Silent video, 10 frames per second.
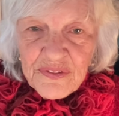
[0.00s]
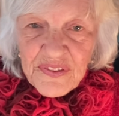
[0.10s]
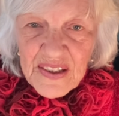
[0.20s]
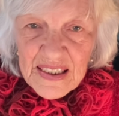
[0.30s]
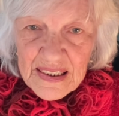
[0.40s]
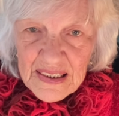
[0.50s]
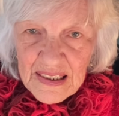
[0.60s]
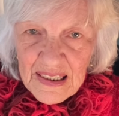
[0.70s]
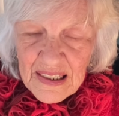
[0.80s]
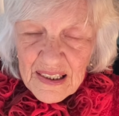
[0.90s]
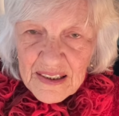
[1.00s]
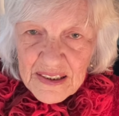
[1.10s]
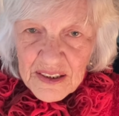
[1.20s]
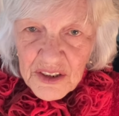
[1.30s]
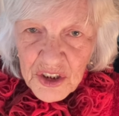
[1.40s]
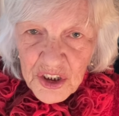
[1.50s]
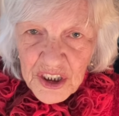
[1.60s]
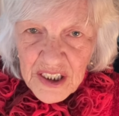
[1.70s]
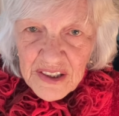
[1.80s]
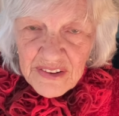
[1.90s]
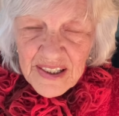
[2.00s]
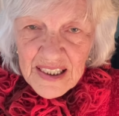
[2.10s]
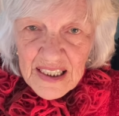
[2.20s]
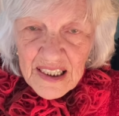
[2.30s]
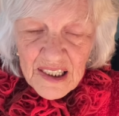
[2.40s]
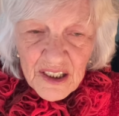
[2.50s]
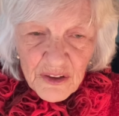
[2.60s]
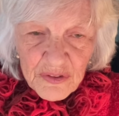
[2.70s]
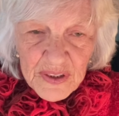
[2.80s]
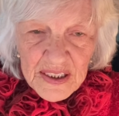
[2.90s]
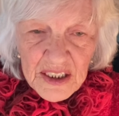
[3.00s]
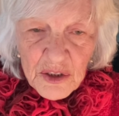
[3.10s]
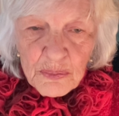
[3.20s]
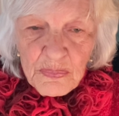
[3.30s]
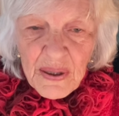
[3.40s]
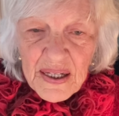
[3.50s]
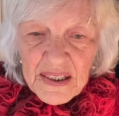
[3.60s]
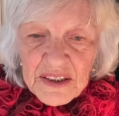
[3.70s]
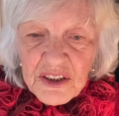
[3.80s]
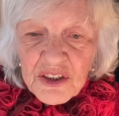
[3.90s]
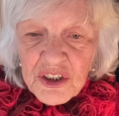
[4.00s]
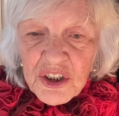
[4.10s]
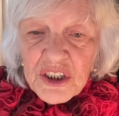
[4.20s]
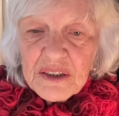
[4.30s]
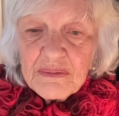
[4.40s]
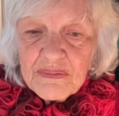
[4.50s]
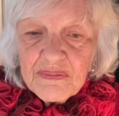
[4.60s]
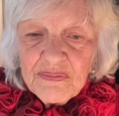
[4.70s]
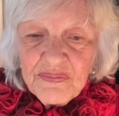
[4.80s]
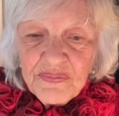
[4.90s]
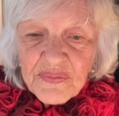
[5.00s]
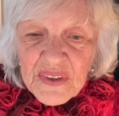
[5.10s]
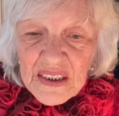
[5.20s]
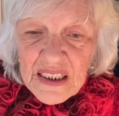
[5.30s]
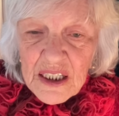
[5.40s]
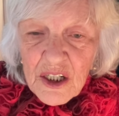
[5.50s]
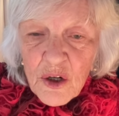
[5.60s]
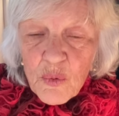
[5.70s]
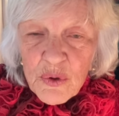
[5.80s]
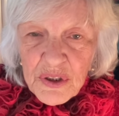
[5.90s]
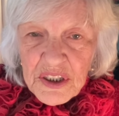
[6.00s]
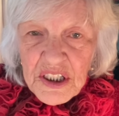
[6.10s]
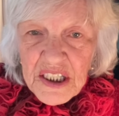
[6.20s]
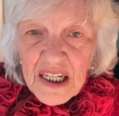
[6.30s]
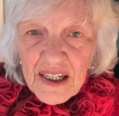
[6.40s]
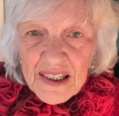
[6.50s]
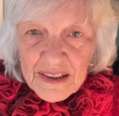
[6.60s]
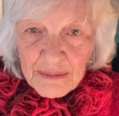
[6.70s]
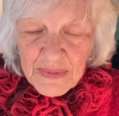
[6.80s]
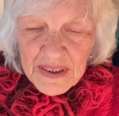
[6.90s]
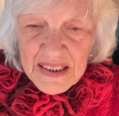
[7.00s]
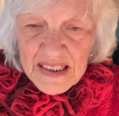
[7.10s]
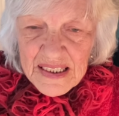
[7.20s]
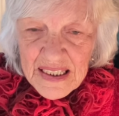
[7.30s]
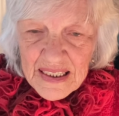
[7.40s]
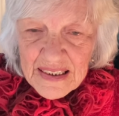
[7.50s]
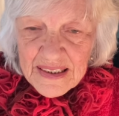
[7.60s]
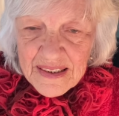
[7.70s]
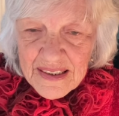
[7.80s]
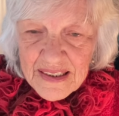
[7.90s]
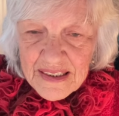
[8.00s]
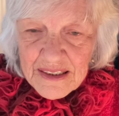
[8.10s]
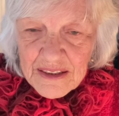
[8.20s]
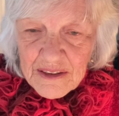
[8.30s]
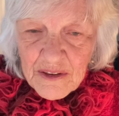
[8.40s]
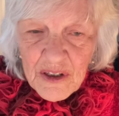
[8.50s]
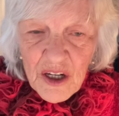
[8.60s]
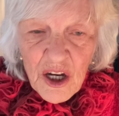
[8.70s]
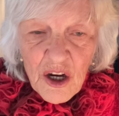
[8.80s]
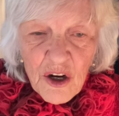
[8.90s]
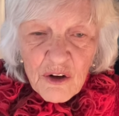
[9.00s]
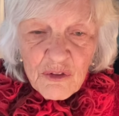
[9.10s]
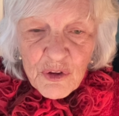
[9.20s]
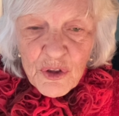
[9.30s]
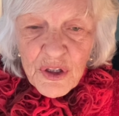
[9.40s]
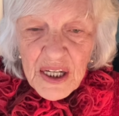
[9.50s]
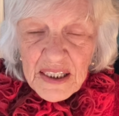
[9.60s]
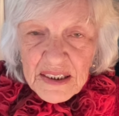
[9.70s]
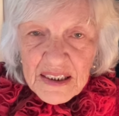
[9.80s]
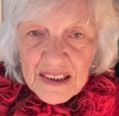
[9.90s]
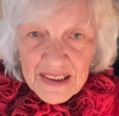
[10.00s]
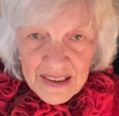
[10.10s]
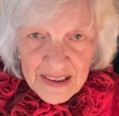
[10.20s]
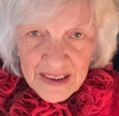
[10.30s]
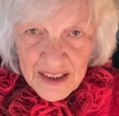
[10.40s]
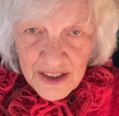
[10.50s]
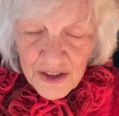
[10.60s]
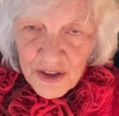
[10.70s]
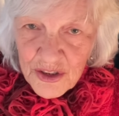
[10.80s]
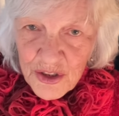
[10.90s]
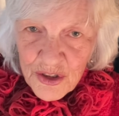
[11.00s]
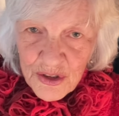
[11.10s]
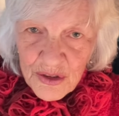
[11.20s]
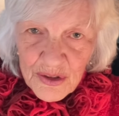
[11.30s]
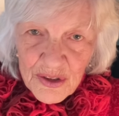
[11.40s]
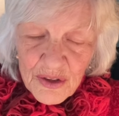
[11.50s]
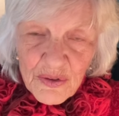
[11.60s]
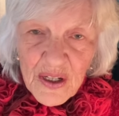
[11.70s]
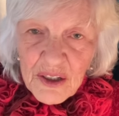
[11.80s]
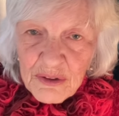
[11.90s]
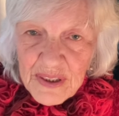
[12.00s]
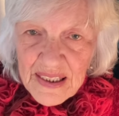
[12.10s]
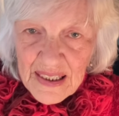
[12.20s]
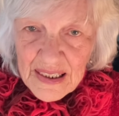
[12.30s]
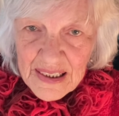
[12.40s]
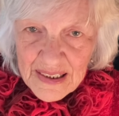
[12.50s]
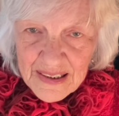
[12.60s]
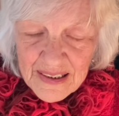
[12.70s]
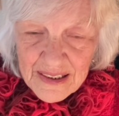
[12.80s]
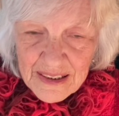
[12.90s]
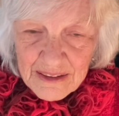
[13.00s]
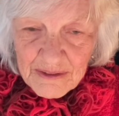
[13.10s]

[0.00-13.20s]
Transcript: Feel us sharing loving companionship with a timeless sense, for that is the truth of our reality.